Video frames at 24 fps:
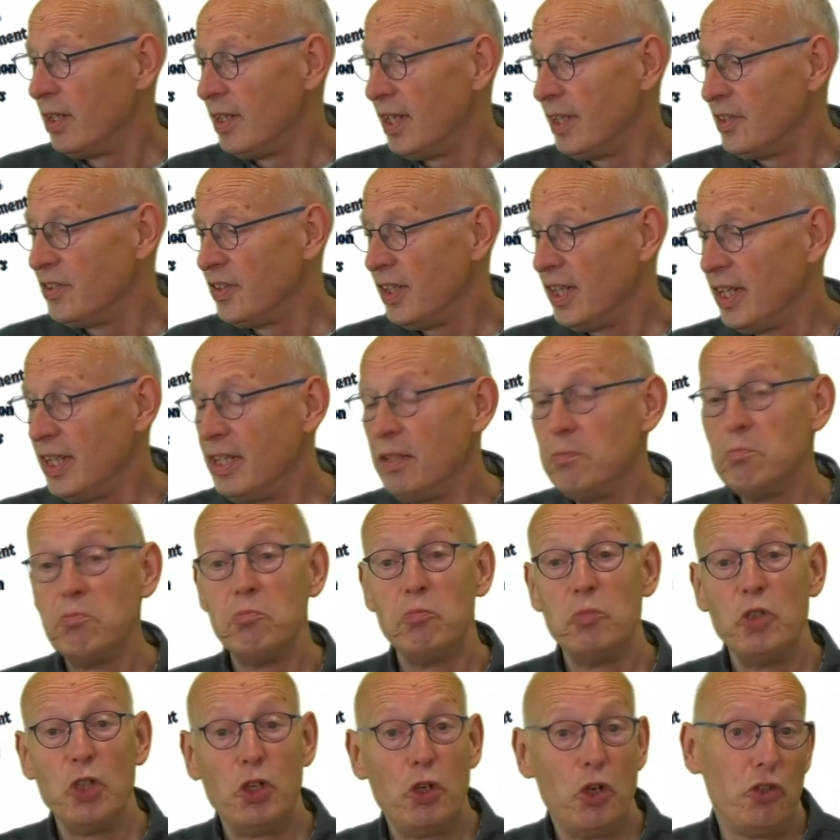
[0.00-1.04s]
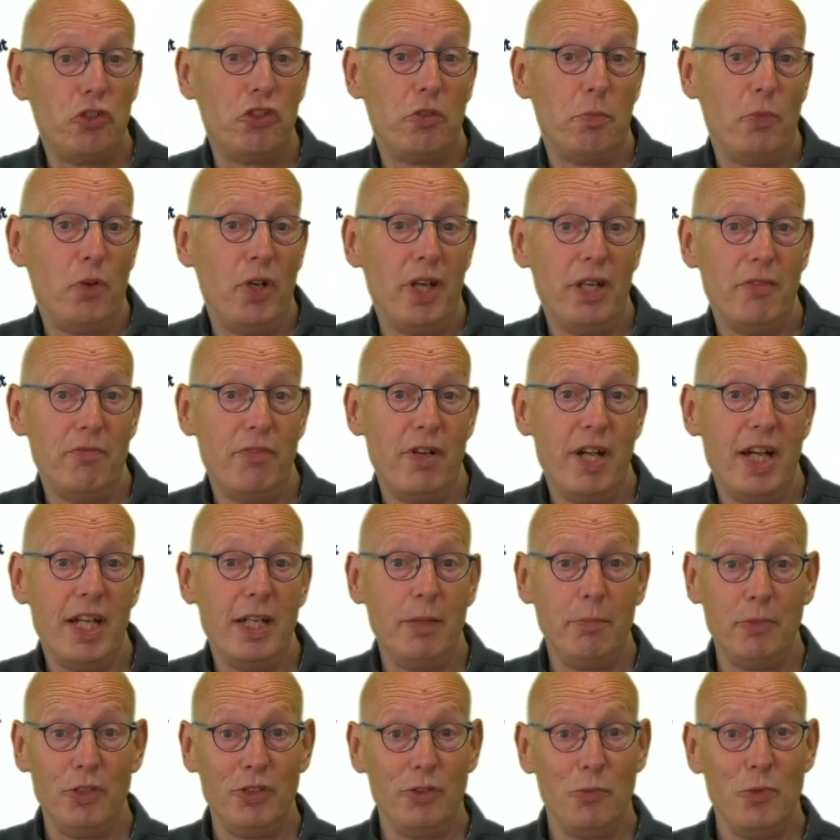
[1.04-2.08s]
let's say, the customer
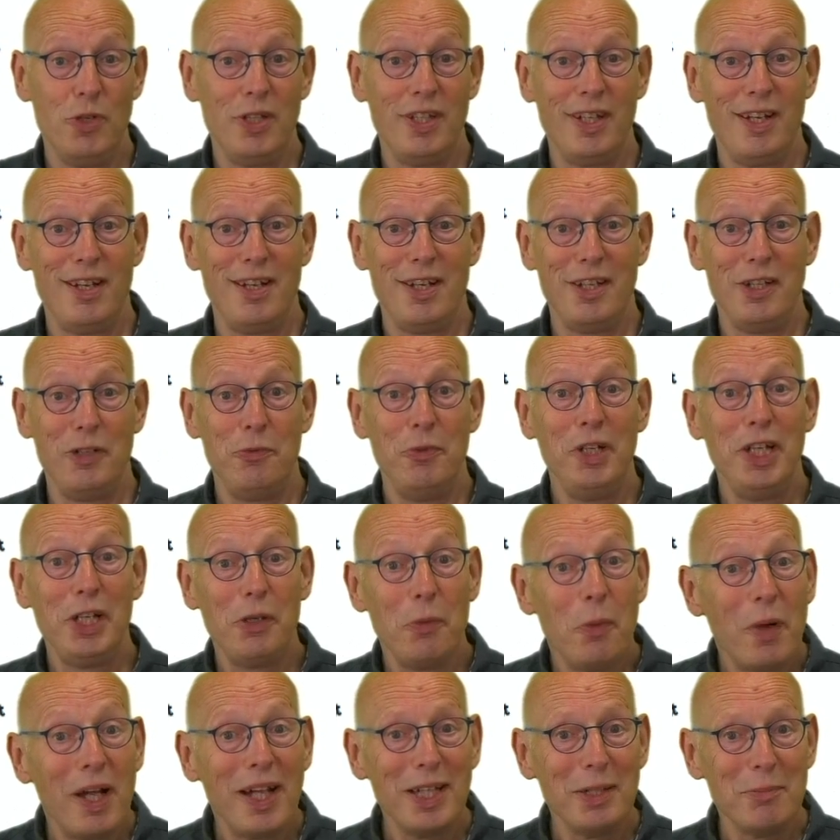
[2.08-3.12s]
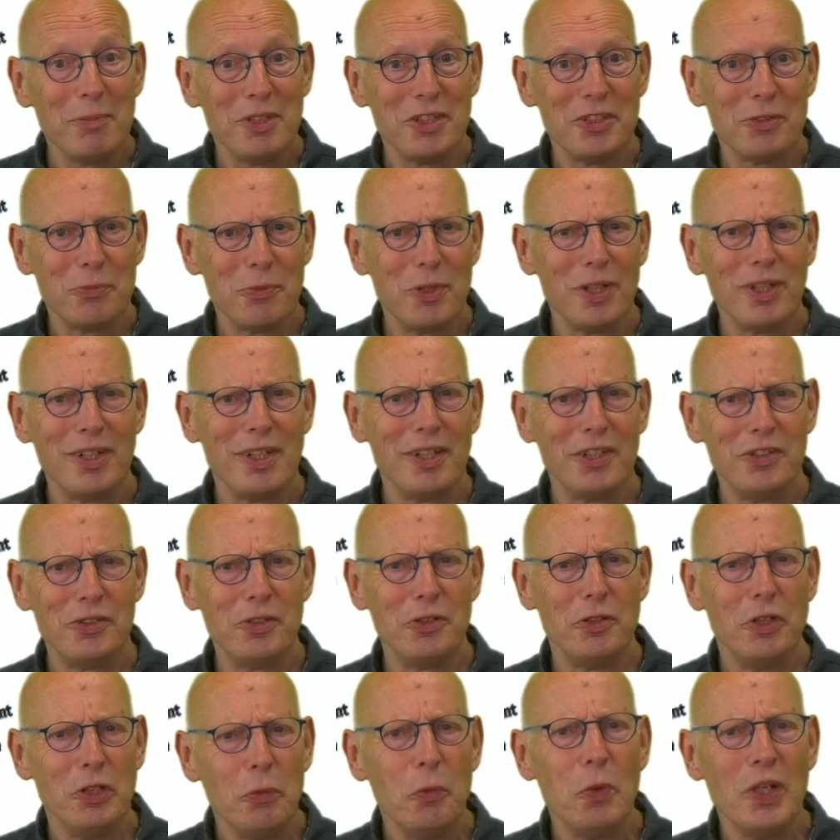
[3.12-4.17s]
environment. What are the requirements? What are
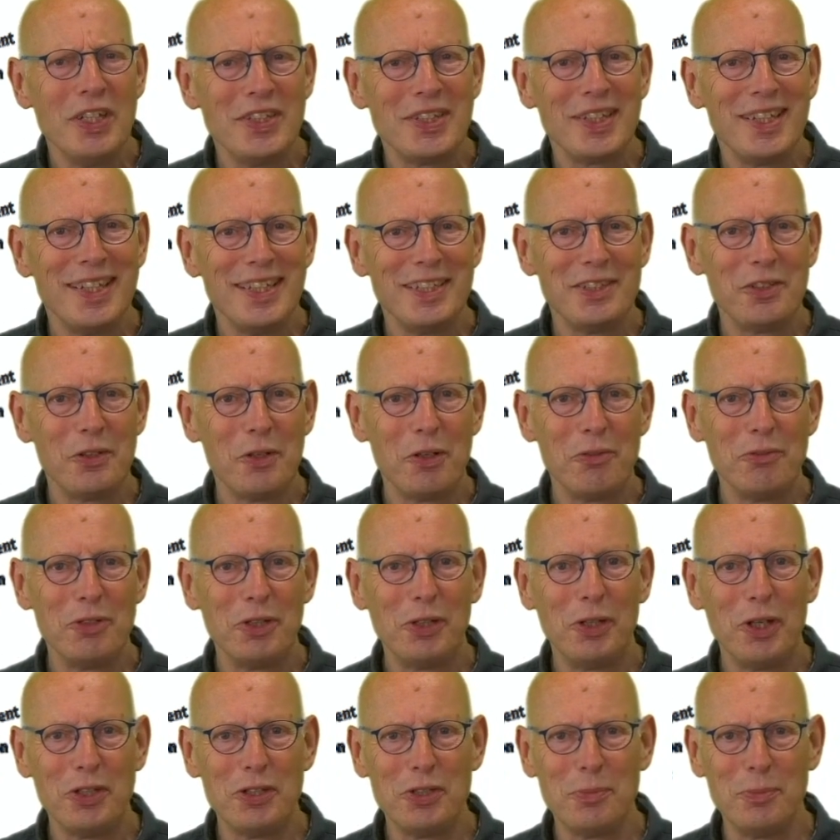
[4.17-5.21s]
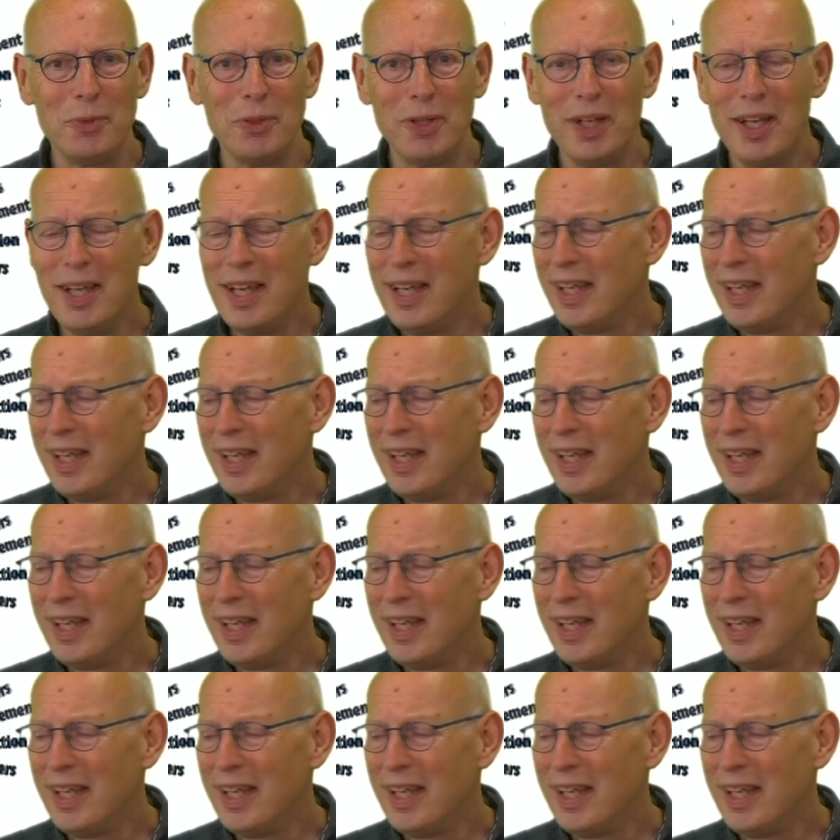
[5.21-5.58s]
the wish list of the customer?